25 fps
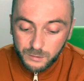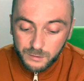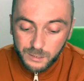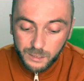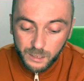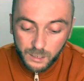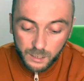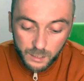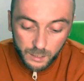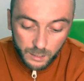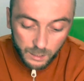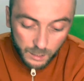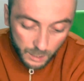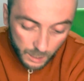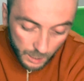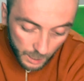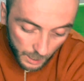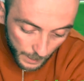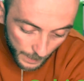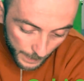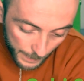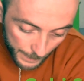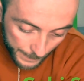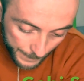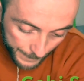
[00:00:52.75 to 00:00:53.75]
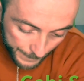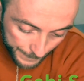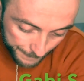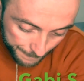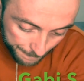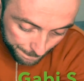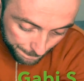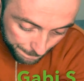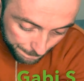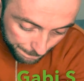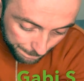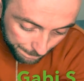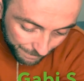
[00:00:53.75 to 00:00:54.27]
the
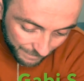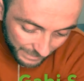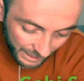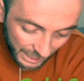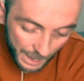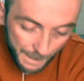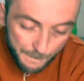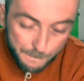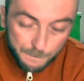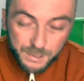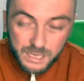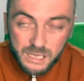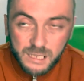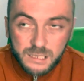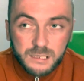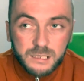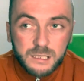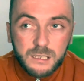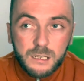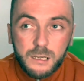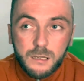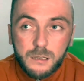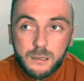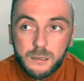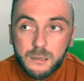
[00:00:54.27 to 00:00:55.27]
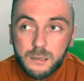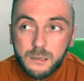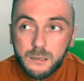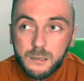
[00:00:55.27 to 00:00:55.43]
Happiest Girl.